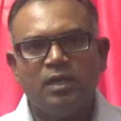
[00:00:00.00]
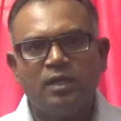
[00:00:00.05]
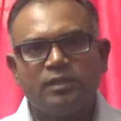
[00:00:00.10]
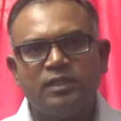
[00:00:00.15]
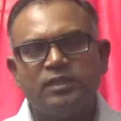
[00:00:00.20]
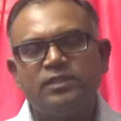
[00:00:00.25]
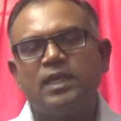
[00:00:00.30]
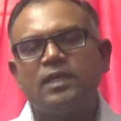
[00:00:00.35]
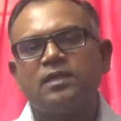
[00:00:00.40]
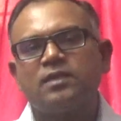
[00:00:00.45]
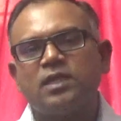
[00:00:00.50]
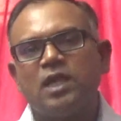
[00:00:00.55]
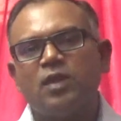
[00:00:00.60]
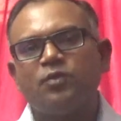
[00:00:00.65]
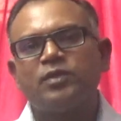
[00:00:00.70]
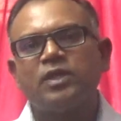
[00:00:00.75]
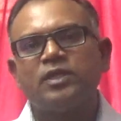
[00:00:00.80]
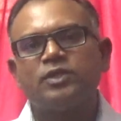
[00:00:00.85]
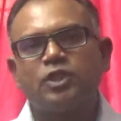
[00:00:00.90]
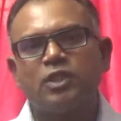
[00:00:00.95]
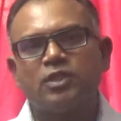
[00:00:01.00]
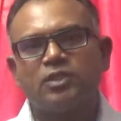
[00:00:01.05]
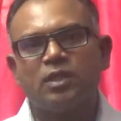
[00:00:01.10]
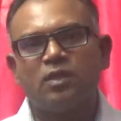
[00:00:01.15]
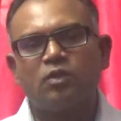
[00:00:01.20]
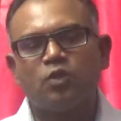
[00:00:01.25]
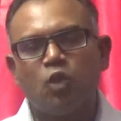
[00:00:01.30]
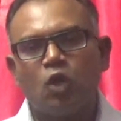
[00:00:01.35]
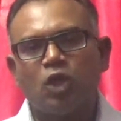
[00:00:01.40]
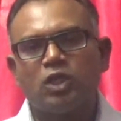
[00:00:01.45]
the then Governor General
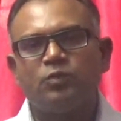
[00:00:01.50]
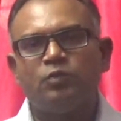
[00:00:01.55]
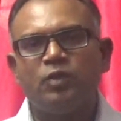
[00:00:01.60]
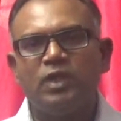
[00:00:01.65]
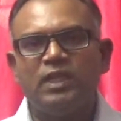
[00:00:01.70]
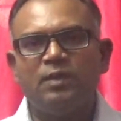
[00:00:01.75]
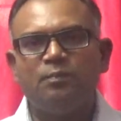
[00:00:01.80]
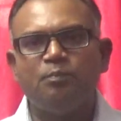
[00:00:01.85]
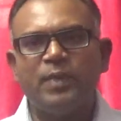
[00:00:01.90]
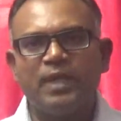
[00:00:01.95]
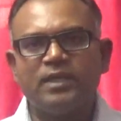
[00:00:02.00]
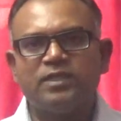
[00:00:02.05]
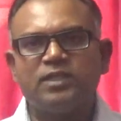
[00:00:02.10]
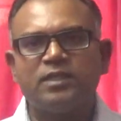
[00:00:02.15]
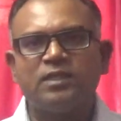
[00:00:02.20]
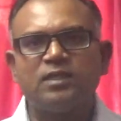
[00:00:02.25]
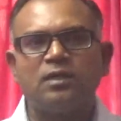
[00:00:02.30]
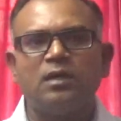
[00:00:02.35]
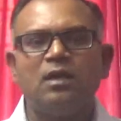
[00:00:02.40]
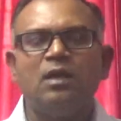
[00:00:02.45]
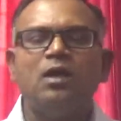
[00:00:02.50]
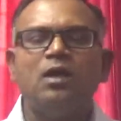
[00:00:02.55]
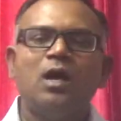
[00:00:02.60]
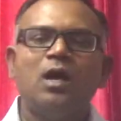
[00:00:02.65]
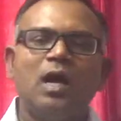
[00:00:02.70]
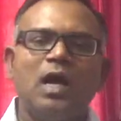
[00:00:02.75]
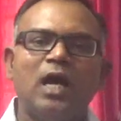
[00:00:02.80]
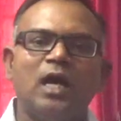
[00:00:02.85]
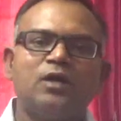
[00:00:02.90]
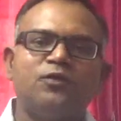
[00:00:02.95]
Lord William Bentinck
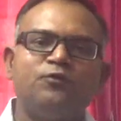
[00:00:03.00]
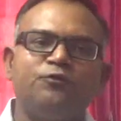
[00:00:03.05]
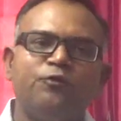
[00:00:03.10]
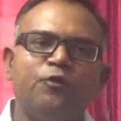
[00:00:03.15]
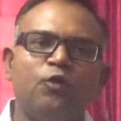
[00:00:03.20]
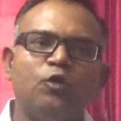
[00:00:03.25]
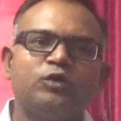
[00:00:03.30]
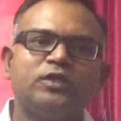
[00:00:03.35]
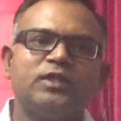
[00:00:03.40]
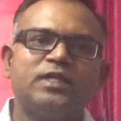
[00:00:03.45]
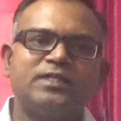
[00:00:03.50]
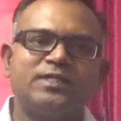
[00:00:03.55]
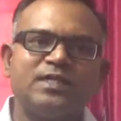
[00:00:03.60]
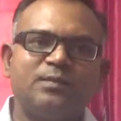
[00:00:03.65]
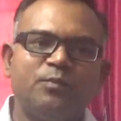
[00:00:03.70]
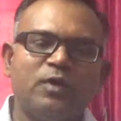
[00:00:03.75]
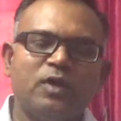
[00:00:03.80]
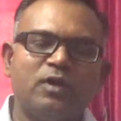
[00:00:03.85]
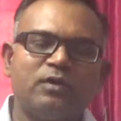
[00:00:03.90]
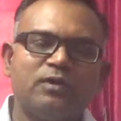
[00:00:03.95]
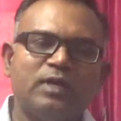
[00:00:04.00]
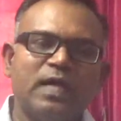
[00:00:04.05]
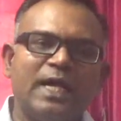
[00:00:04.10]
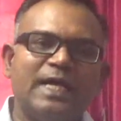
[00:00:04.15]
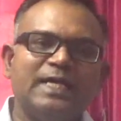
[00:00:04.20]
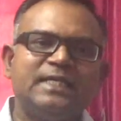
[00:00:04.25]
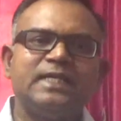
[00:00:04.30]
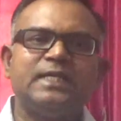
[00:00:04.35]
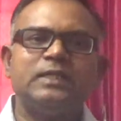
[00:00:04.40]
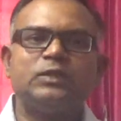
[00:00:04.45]
on 4th December
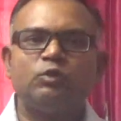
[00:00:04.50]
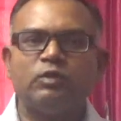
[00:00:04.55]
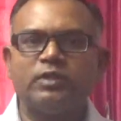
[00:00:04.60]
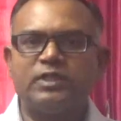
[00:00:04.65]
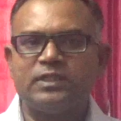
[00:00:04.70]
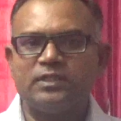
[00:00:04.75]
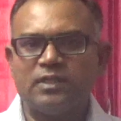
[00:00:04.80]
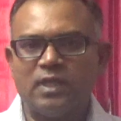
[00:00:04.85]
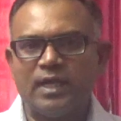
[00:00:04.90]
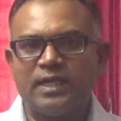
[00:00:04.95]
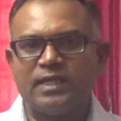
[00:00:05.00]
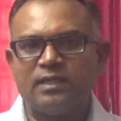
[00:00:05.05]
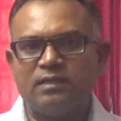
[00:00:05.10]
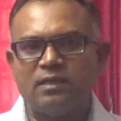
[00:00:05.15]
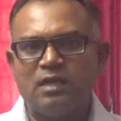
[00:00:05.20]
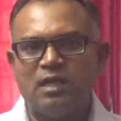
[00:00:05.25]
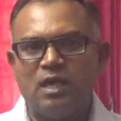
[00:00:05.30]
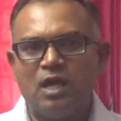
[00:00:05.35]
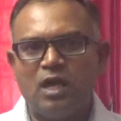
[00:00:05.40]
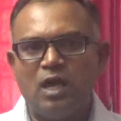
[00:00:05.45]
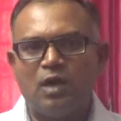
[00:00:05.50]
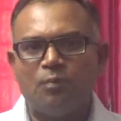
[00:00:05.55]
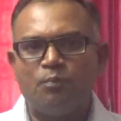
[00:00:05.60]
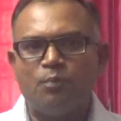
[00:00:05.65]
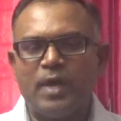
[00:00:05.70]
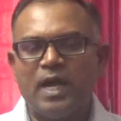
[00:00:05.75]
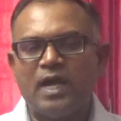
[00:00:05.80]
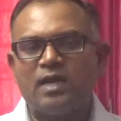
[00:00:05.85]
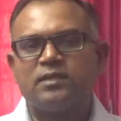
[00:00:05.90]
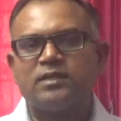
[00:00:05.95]
1829
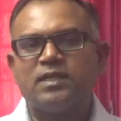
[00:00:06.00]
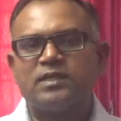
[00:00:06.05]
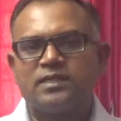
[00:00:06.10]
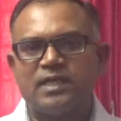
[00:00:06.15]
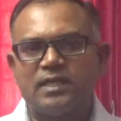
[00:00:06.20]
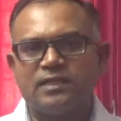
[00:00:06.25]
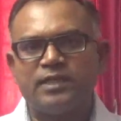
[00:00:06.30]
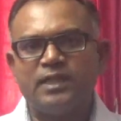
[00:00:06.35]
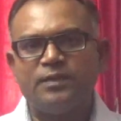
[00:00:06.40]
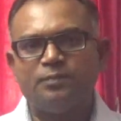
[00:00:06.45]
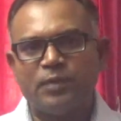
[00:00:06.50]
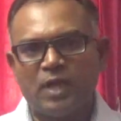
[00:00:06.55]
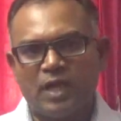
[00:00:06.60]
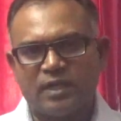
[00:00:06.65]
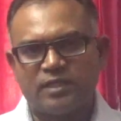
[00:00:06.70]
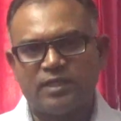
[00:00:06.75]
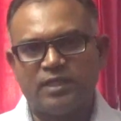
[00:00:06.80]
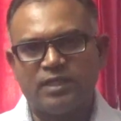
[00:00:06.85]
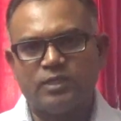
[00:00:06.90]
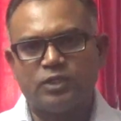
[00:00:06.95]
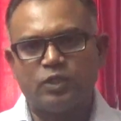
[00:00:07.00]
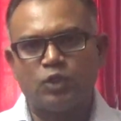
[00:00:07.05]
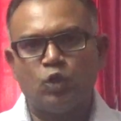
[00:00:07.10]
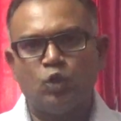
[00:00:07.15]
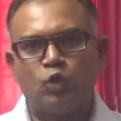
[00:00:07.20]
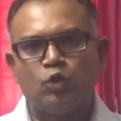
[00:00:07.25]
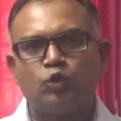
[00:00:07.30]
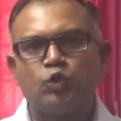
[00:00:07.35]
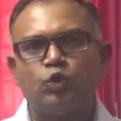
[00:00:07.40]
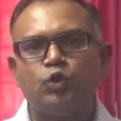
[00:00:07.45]
banned the Sati practice
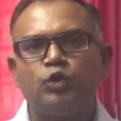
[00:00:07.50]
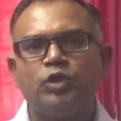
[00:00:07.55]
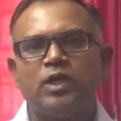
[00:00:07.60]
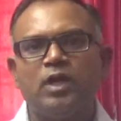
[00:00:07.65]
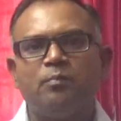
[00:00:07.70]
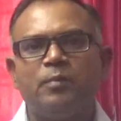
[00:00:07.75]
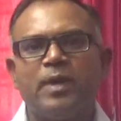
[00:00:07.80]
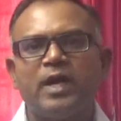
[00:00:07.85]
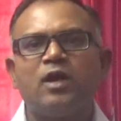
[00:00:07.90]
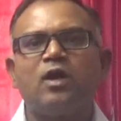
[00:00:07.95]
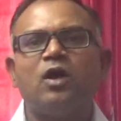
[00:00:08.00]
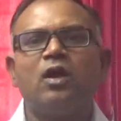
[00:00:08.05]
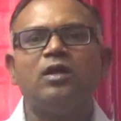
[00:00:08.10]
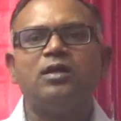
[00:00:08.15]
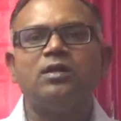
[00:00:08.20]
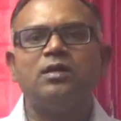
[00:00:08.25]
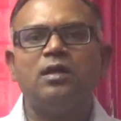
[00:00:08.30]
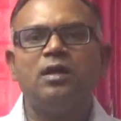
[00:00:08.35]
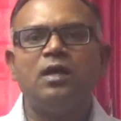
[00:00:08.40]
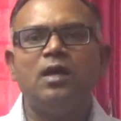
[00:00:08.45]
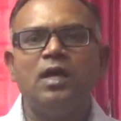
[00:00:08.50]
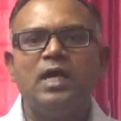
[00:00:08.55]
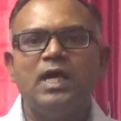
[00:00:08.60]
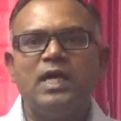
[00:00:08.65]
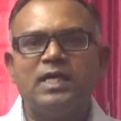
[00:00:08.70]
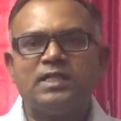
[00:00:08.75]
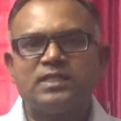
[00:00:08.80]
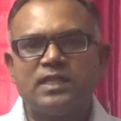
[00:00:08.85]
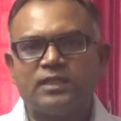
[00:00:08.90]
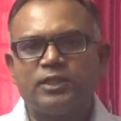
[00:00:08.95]
through the Bengal
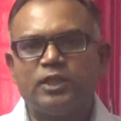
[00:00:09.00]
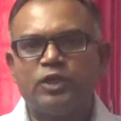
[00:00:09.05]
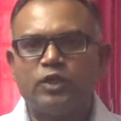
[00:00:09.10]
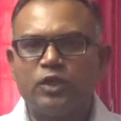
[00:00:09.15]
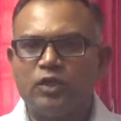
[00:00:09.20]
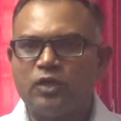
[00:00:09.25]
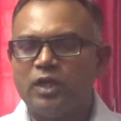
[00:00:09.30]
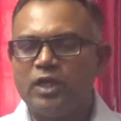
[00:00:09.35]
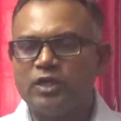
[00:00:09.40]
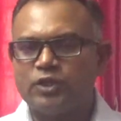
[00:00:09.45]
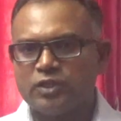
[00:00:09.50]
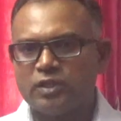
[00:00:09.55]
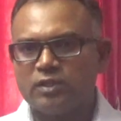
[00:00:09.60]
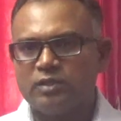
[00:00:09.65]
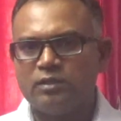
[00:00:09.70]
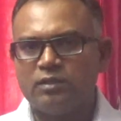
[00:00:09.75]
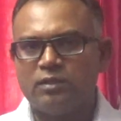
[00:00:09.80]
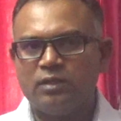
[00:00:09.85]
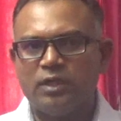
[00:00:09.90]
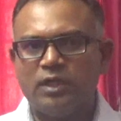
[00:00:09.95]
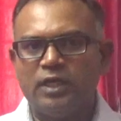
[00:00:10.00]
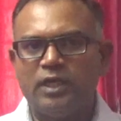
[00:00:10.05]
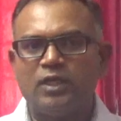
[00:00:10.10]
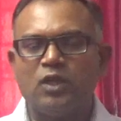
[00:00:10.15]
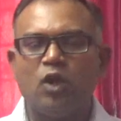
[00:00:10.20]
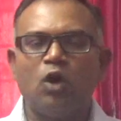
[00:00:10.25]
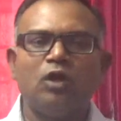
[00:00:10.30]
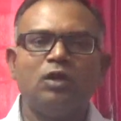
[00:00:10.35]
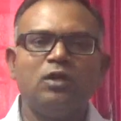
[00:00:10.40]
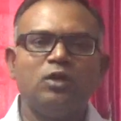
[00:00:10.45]
Sati regulation in
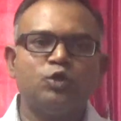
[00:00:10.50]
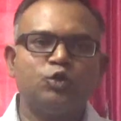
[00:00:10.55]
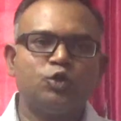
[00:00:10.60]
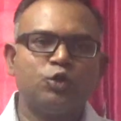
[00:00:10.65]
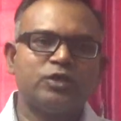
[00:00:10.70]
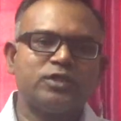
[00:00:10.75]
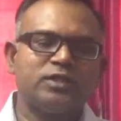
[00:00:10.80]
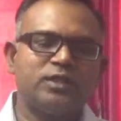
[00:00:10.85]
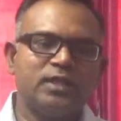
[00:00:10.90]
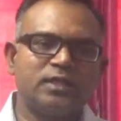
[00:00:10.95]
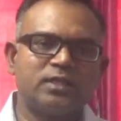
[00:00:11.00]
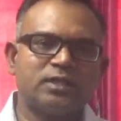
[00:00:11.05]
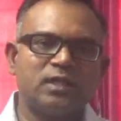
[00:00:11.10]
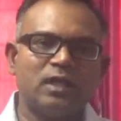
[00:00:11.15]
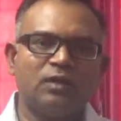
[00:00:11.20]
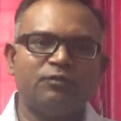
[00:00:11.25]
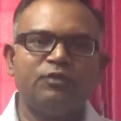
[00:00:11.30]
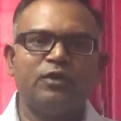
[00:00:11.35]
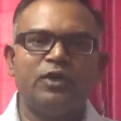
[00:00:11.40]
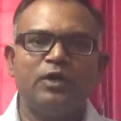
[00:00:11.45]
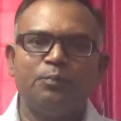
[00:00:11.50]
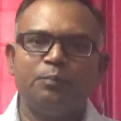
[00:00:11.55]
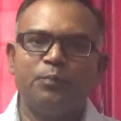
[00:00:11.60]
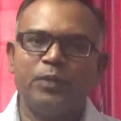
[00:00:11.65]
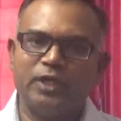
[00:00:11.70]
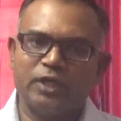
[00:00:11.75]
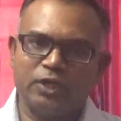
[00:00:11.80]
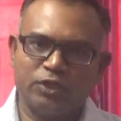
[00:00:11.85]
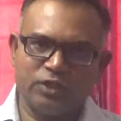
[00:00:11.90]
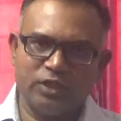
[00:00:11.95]
all jurisdiction of
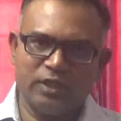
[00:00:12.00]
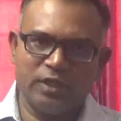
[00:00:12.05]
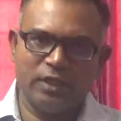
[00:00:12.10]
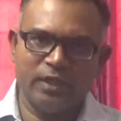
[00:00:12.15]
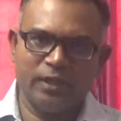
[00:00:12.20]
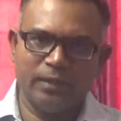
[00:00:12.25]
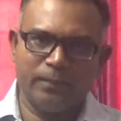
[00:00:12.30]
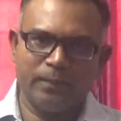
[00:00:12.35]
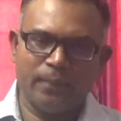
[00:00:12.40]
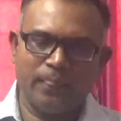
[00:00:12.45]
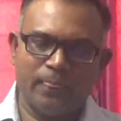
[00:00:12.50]
British India.